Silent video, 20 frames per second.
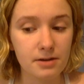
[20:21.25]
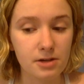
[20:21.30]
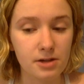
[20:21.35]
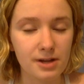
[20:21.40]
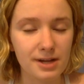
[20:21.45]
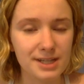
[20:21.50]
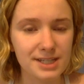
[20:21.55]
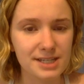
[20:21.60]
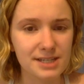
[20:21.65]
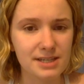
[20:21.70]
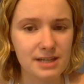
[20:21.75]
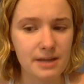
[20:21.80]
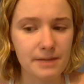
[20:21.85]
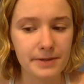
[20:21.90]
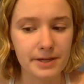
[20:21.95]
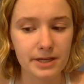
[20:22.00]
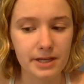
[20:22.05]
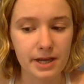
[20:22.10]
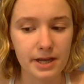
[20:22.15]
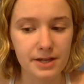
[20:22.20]
Classes have
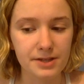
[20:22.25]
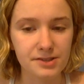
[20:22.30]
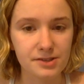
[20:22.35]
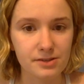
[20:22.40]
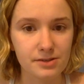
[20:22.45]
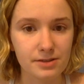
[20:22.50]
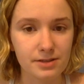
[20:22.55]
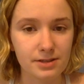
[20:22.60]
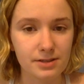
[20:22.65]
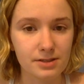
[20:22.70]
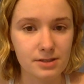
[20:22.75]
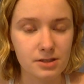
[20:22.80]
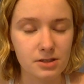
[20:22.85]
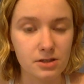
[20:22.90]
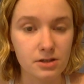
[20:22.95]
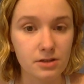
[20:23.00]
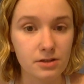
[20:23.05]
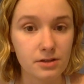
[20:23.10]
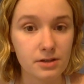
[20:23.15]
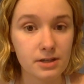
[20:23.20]
been canceled
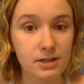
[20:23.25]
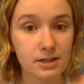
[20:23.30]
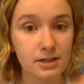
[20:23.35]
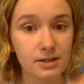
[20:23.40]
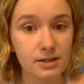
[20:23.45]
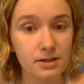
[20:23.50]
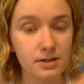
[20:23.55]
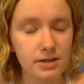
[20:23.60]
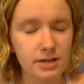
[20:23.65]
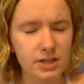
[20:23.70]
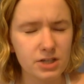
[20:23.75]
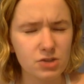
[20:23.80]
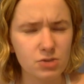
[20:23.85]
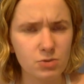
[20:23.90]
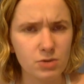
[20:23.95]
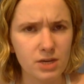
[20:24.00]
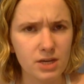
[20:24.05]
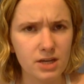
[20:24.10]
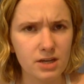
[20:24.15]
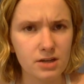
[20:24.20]
until next
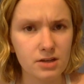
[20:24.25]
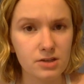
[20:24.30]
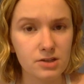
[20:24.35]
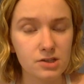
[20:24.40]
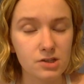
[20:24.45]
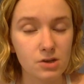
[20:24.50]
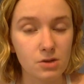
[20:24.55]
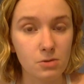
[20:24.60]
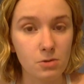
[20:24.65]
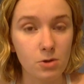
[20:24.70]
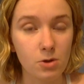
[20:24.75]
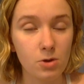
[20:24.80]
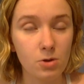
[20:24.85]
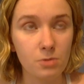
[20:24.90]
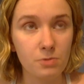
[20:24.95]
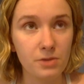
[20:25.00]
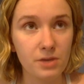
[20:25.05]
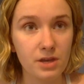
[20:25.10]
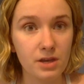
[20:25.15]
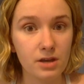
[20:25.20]
week, so
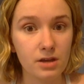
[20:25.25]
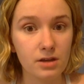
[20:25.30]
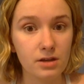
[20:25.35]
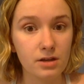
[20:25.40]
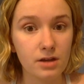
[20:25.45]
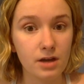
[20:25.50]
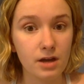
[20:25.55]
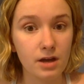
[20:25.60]
hoping,